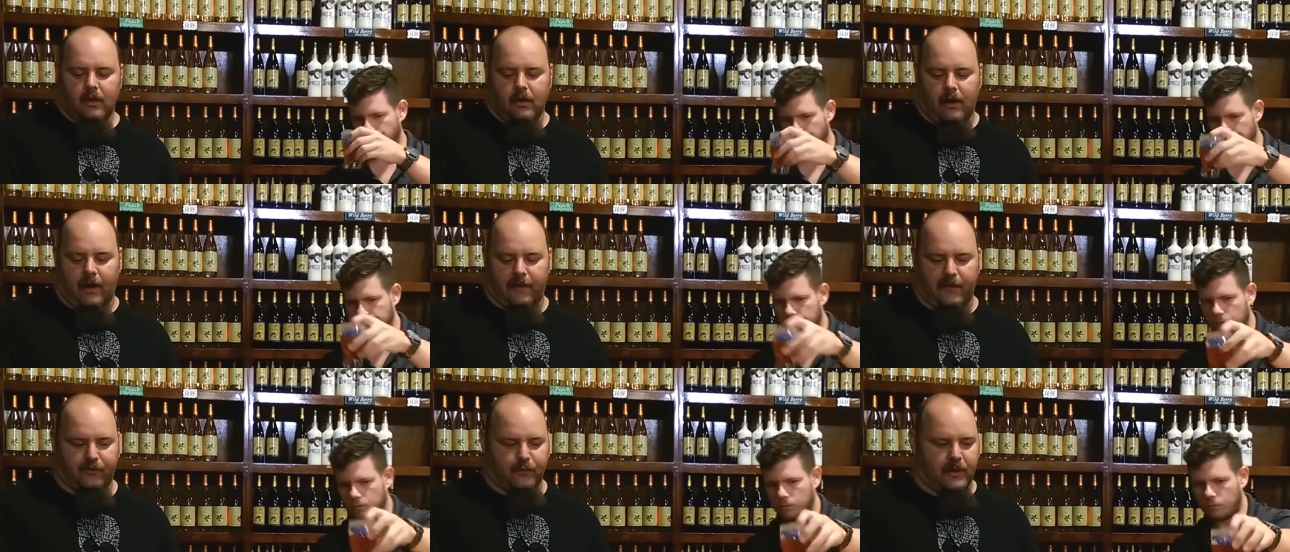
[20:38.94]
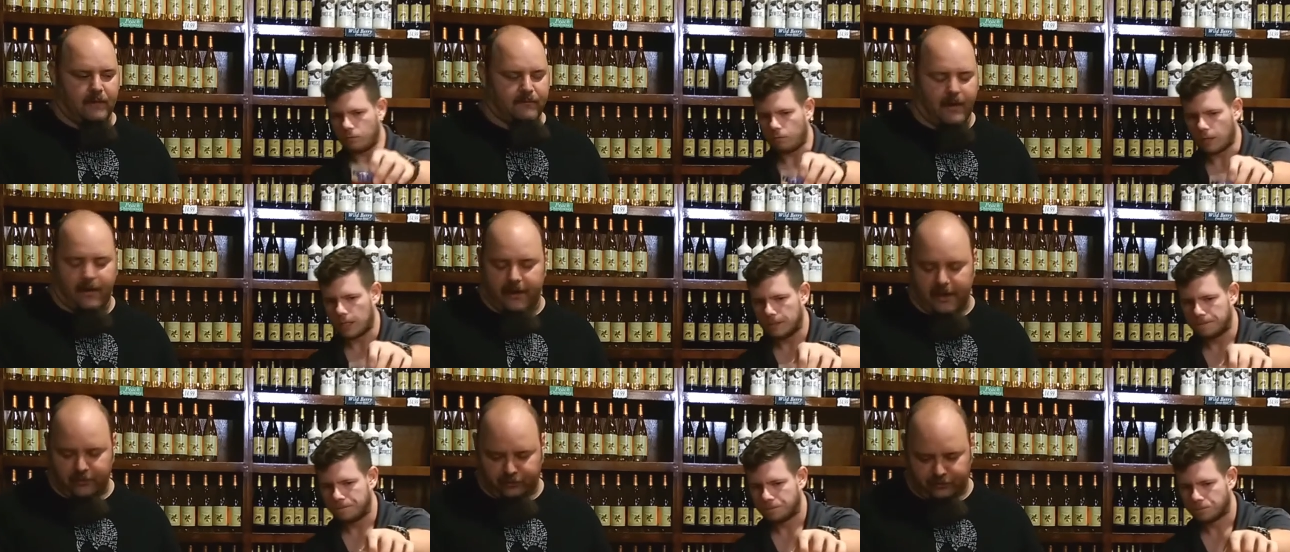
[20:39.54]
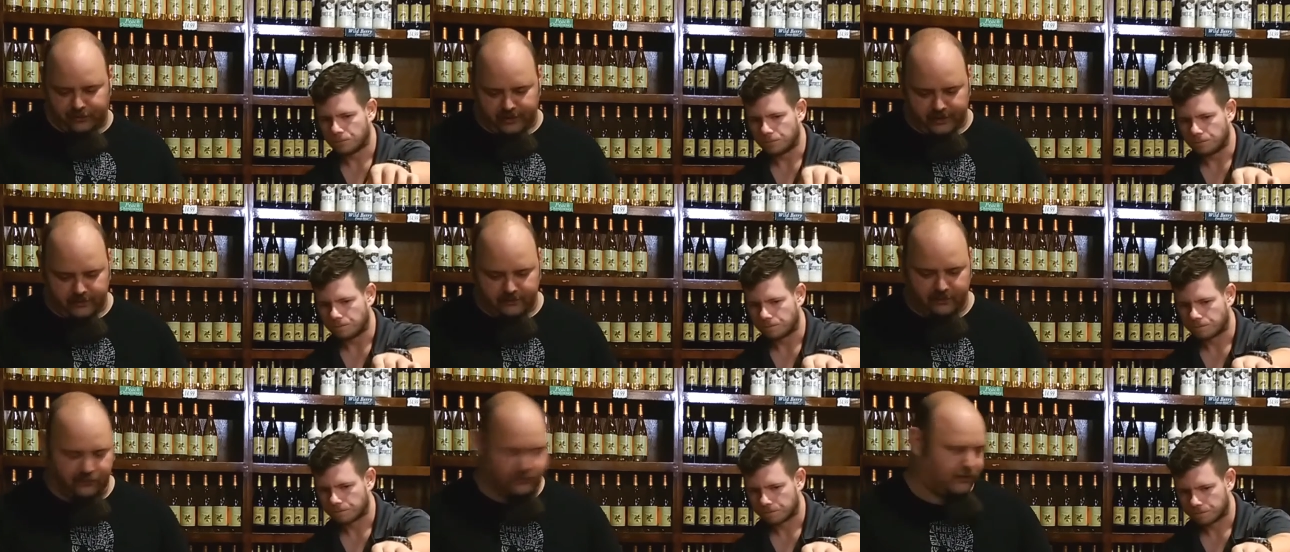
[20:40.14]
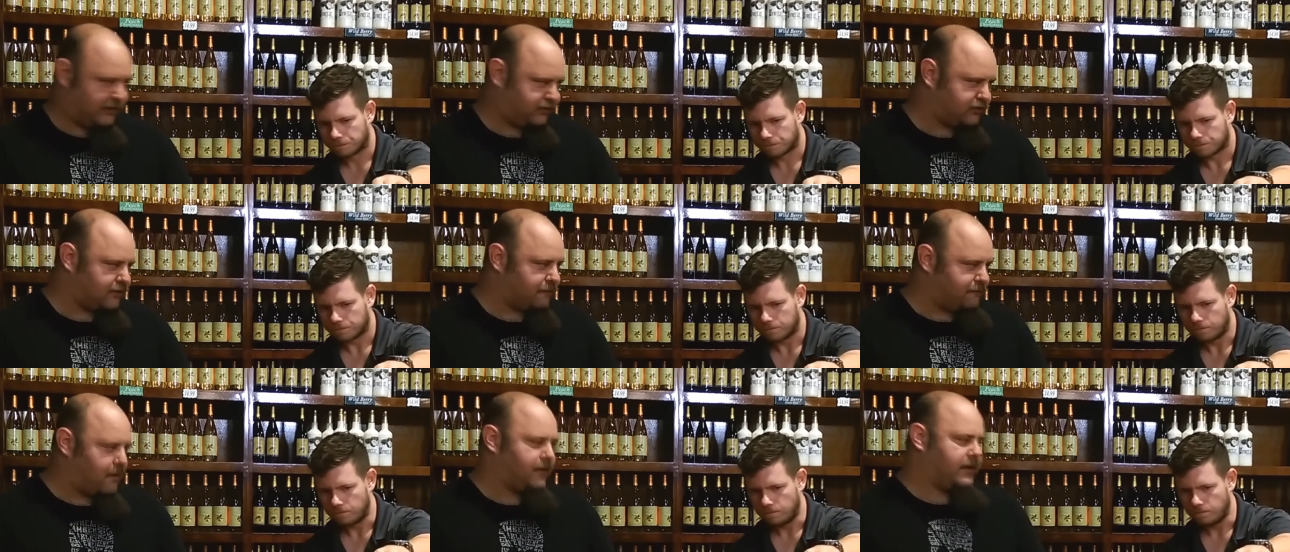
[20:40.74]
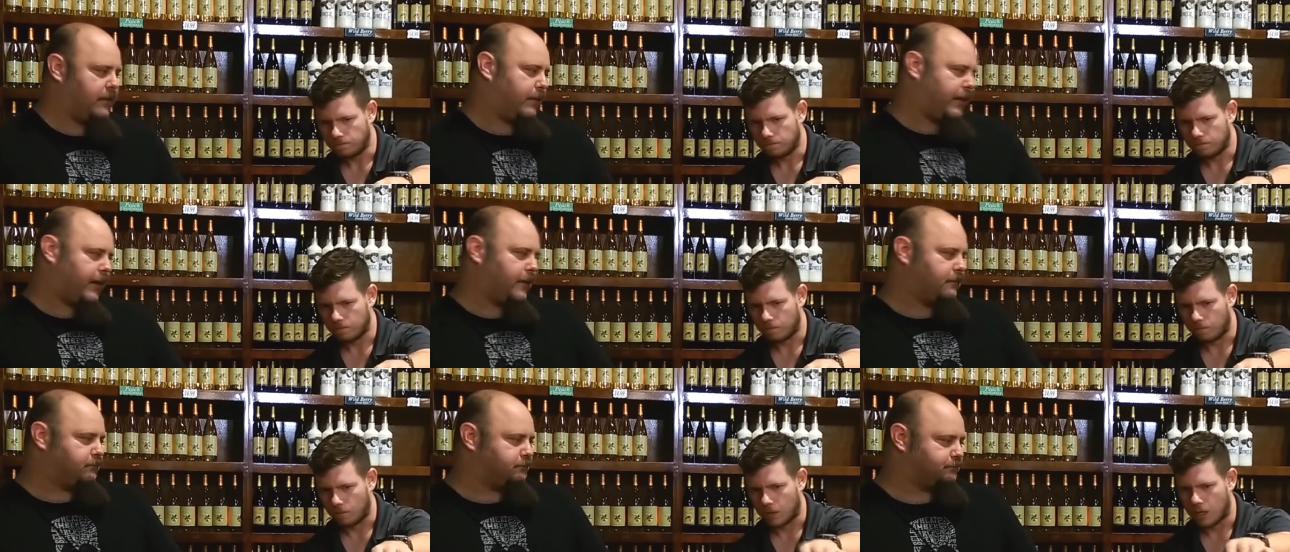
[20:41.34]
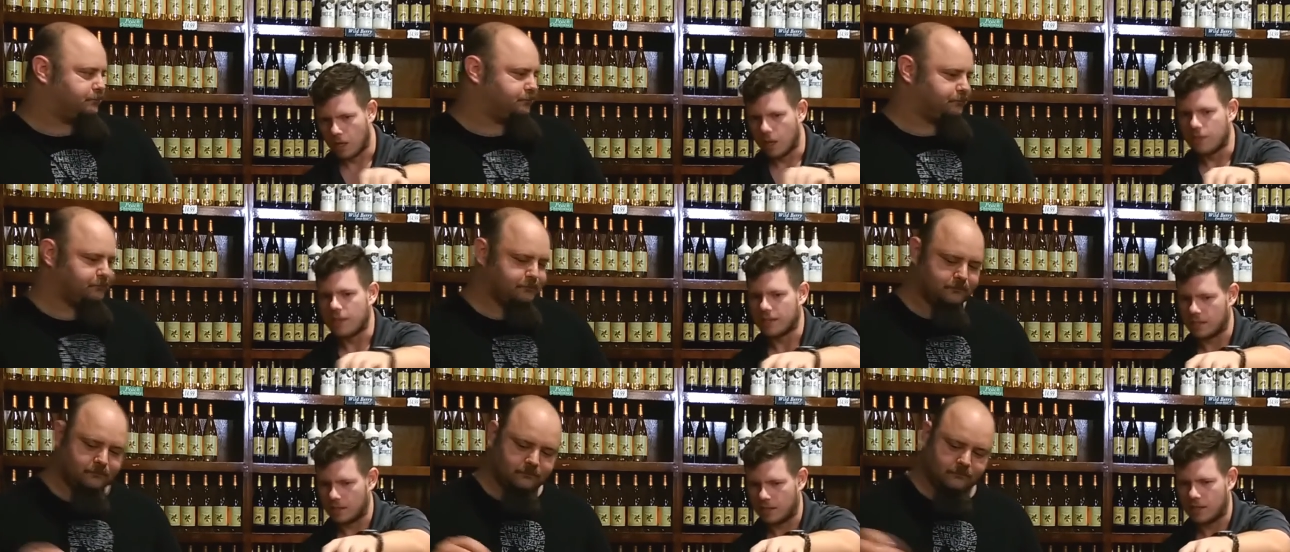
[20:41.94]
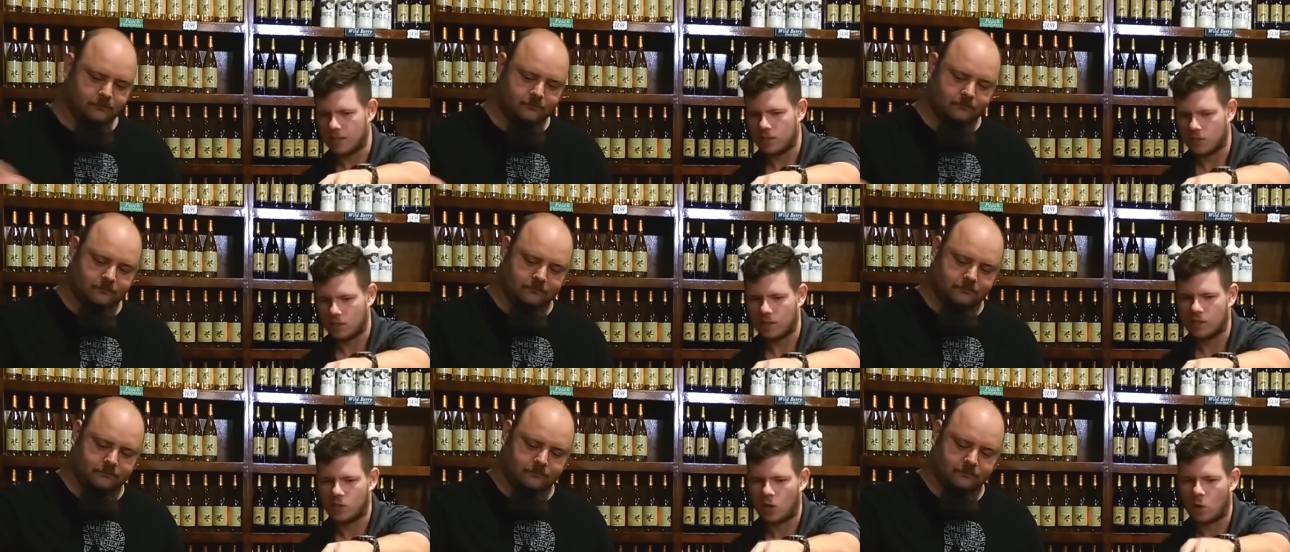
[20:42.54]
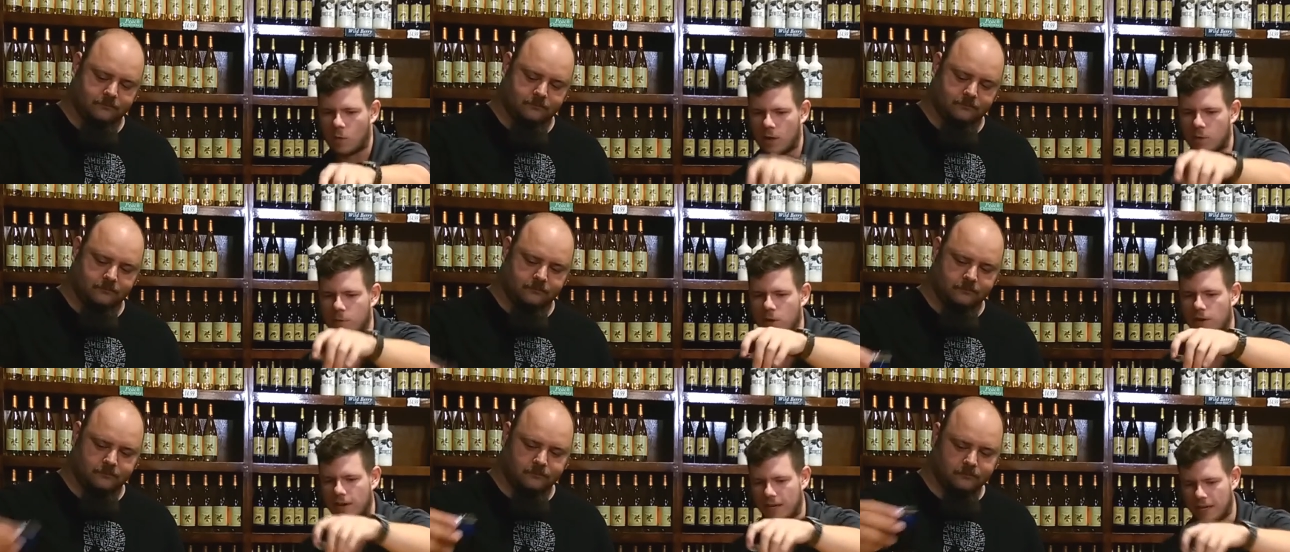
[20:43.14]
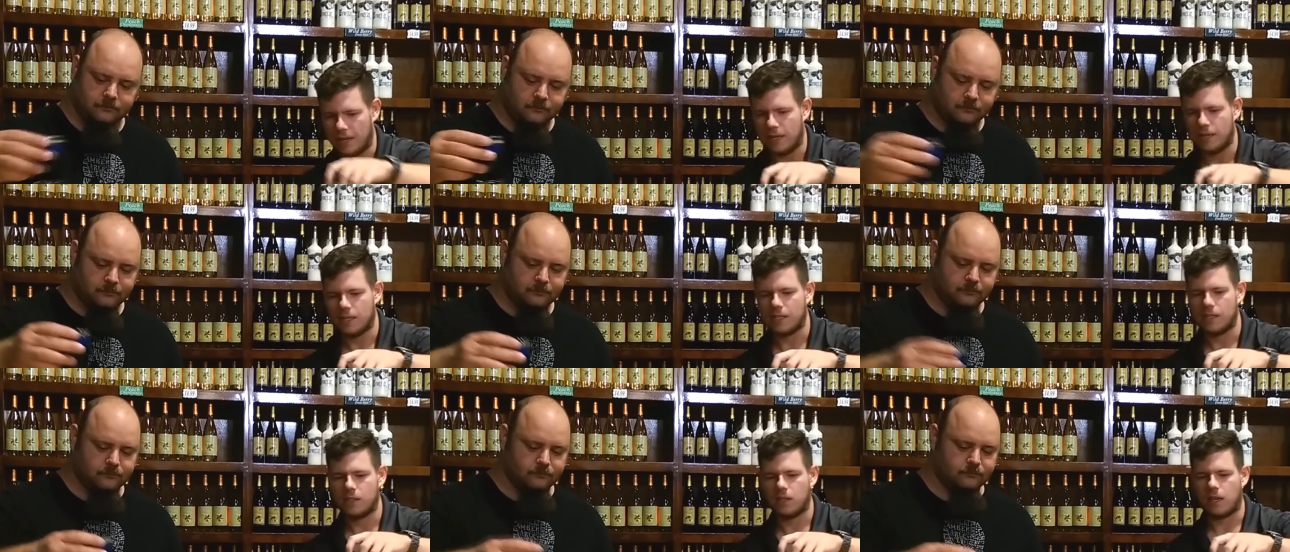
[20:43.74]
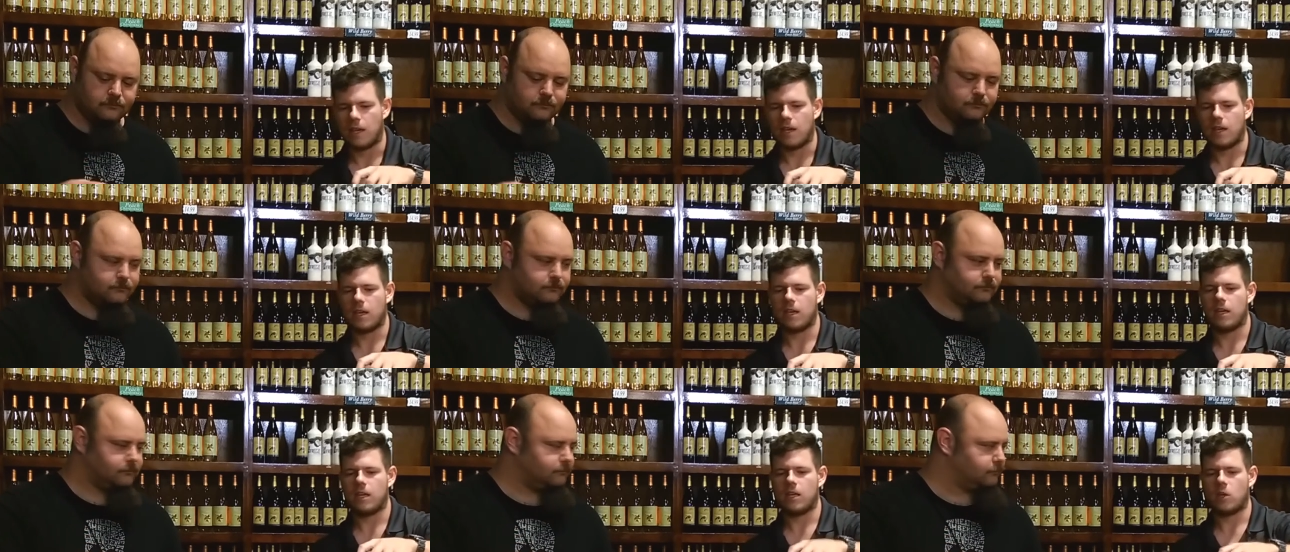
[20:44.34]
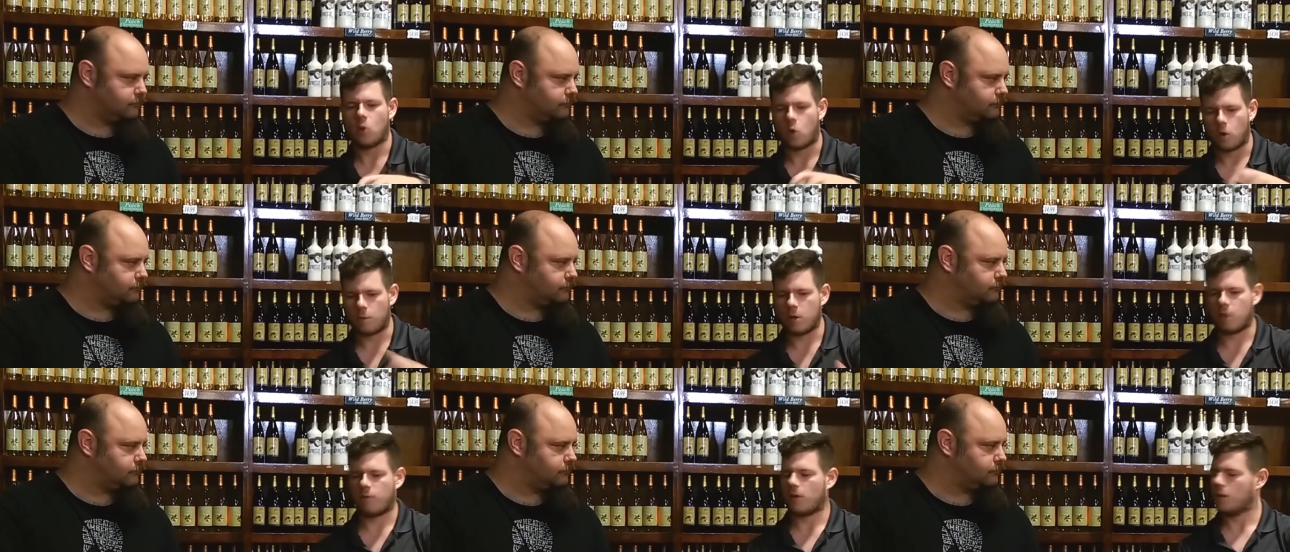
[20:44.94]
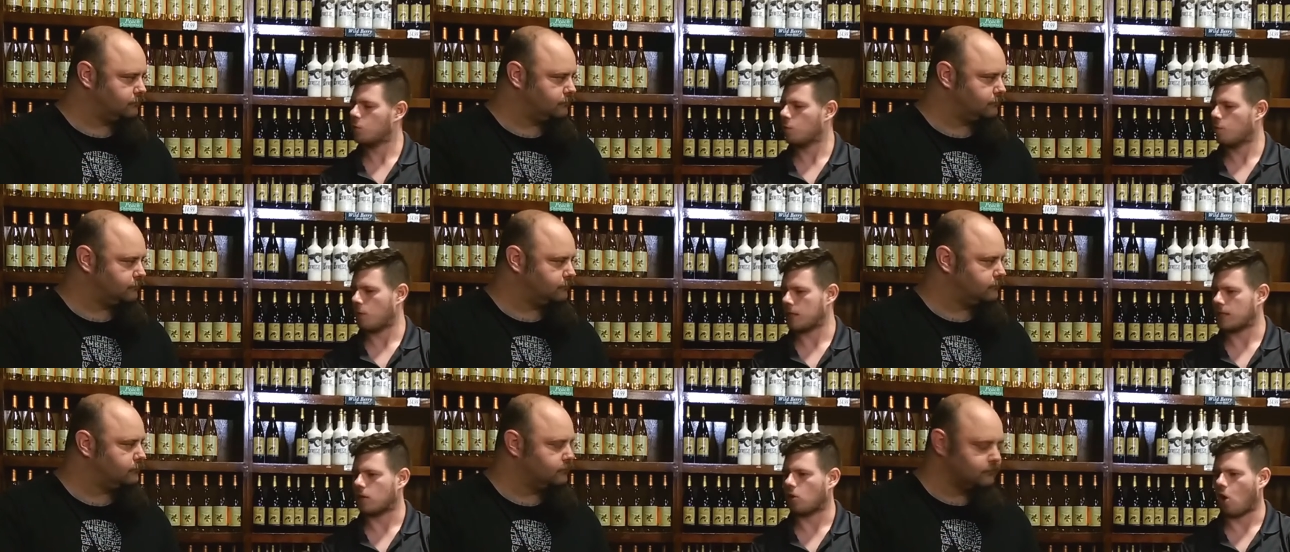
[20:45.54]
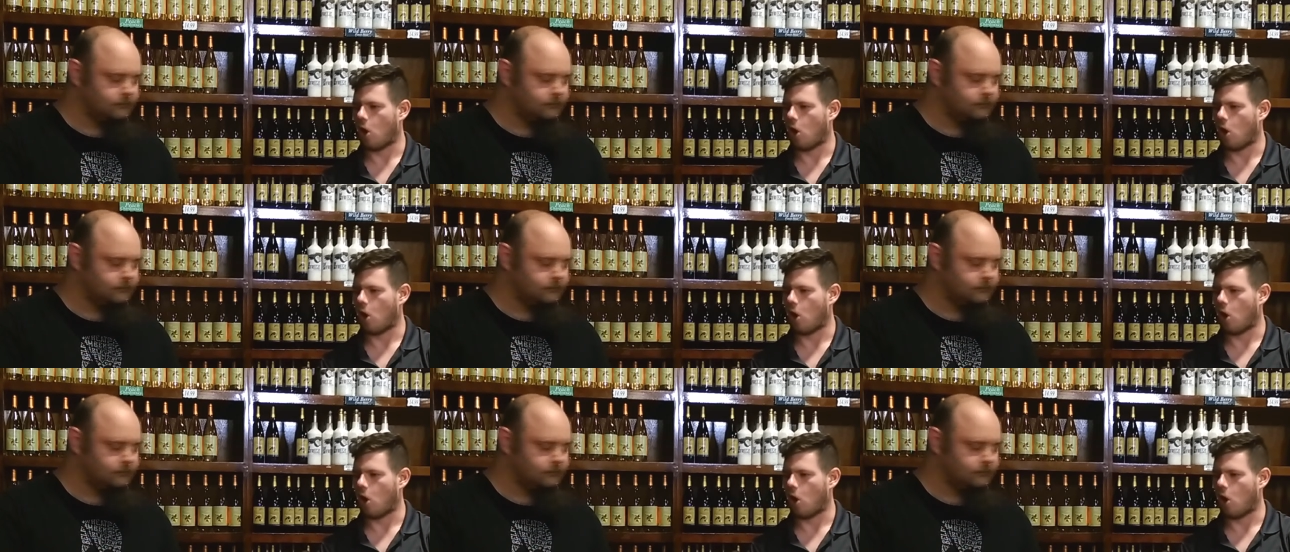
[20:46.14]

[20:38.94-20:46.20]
Speaker 1: All right, this one I'm very interested in. This is this is your funky beer.
Speaker 2: This is this is this is our weird beer. It is a core beer for us. We basically